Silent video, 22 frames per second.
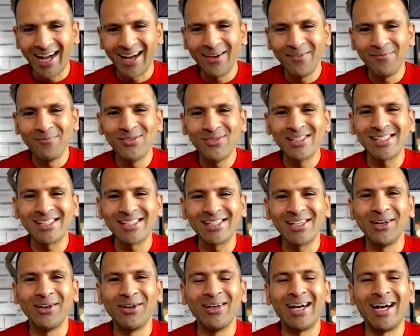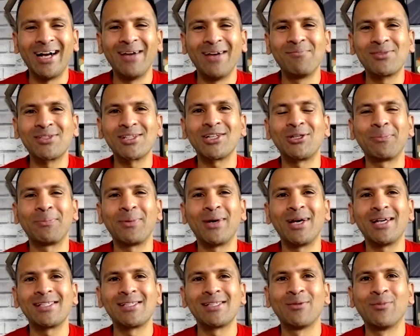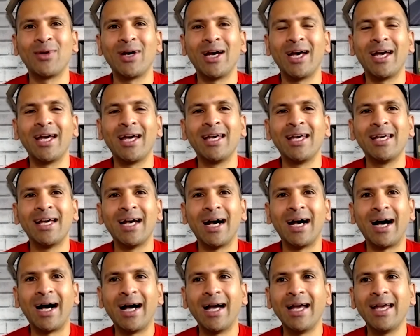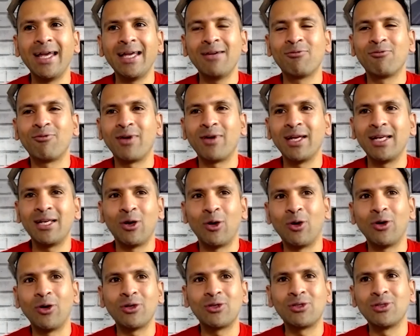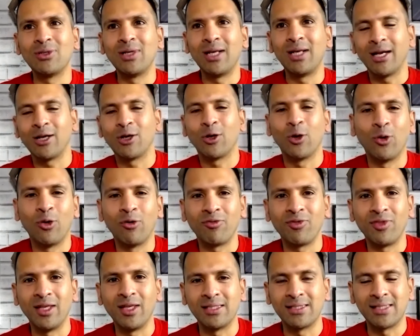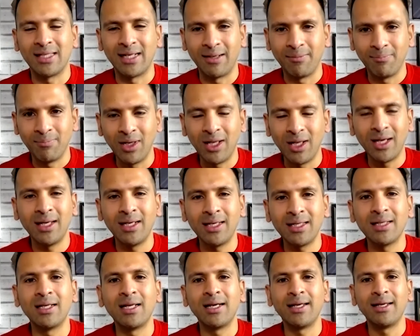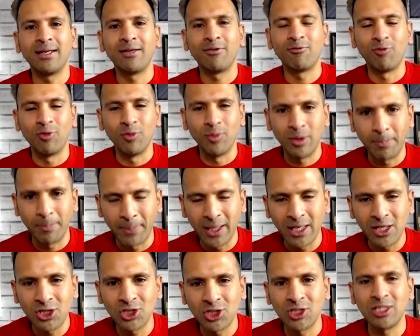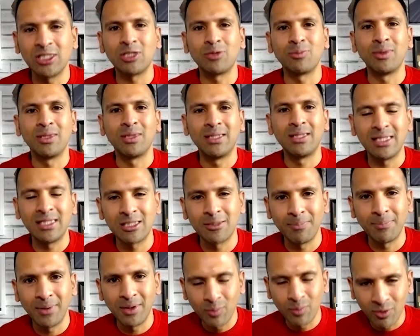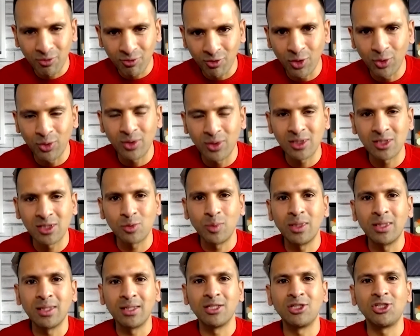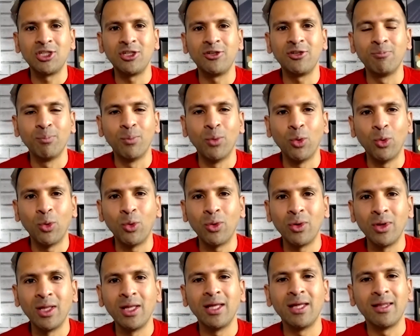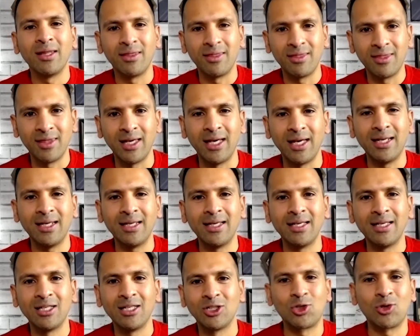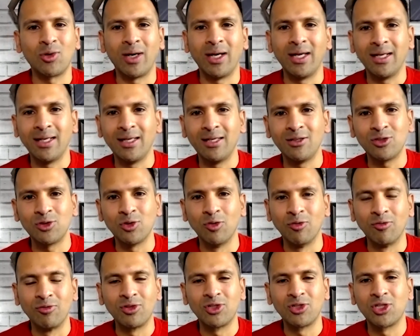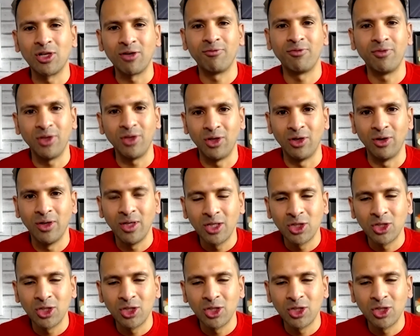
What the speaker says: I'm such a person where I find it hard to let go of things, and I'm learning with patience, with discipline, with focus, we can achieve more. than trying to sort of